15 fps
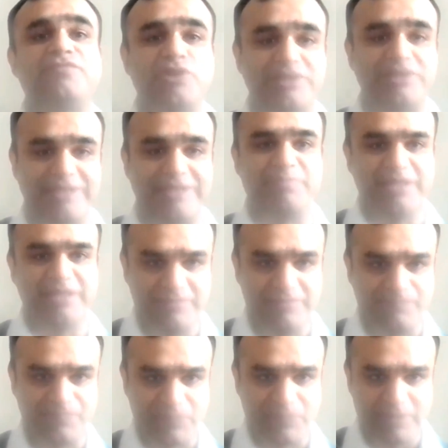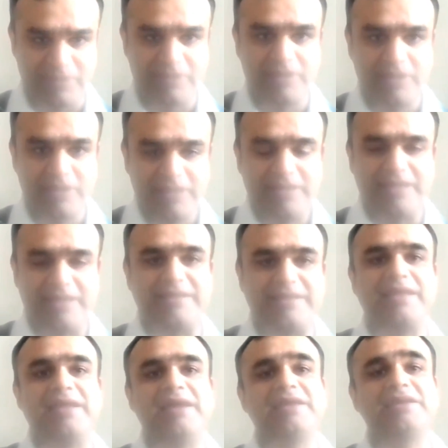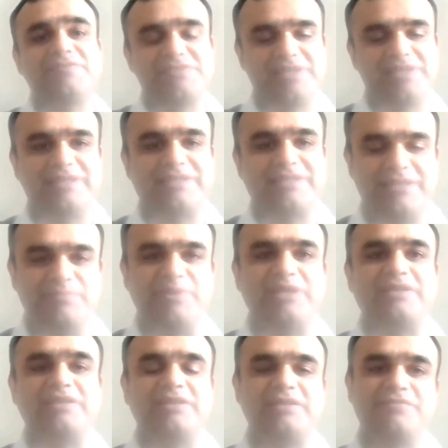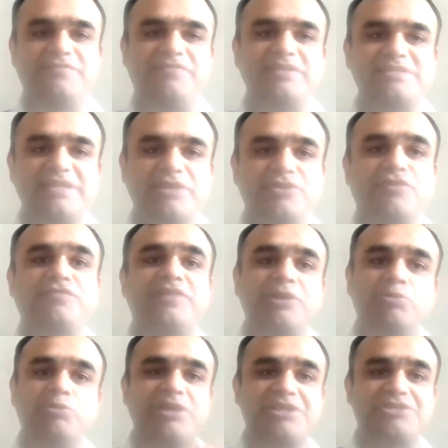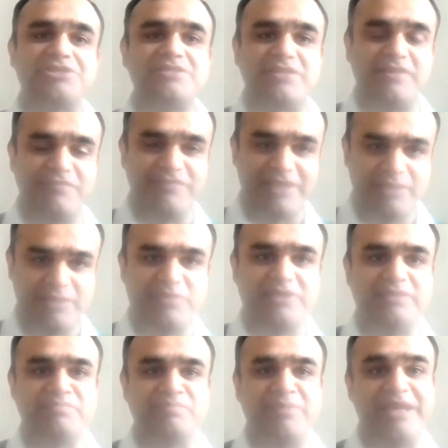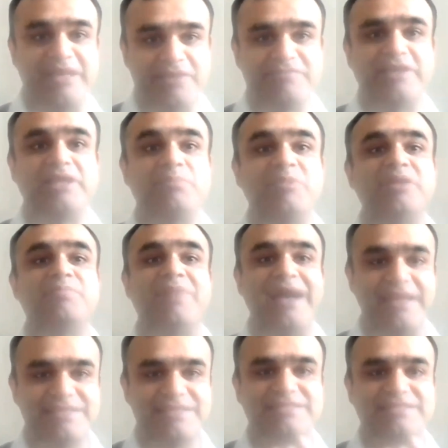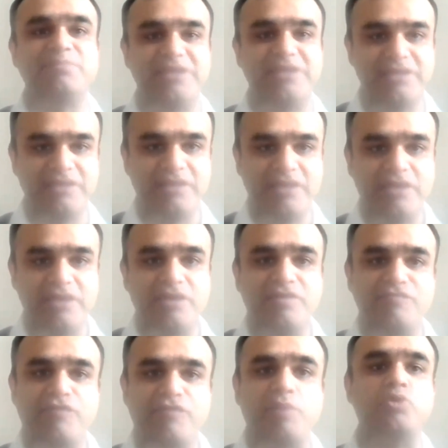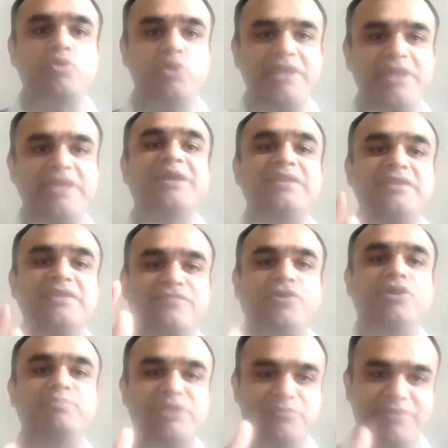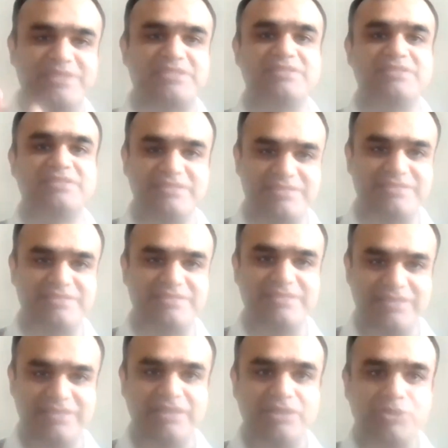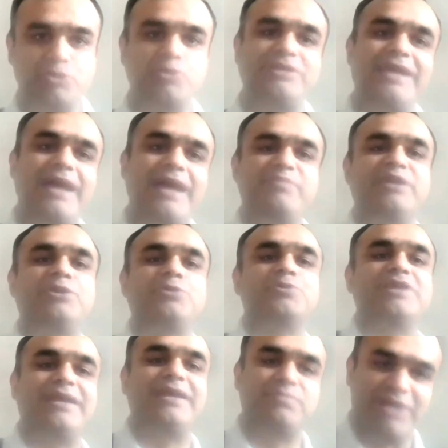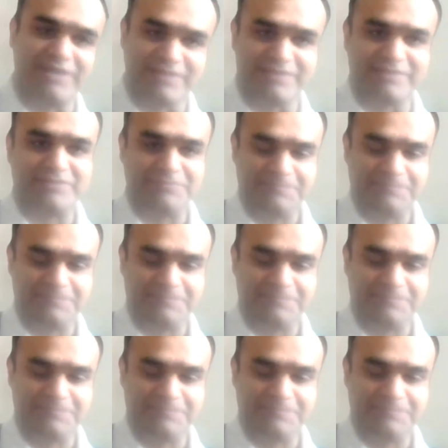for tapping. And AIFs are nothing but a different set of regulations made available by SEBI for pooling money from investors to tap into that market.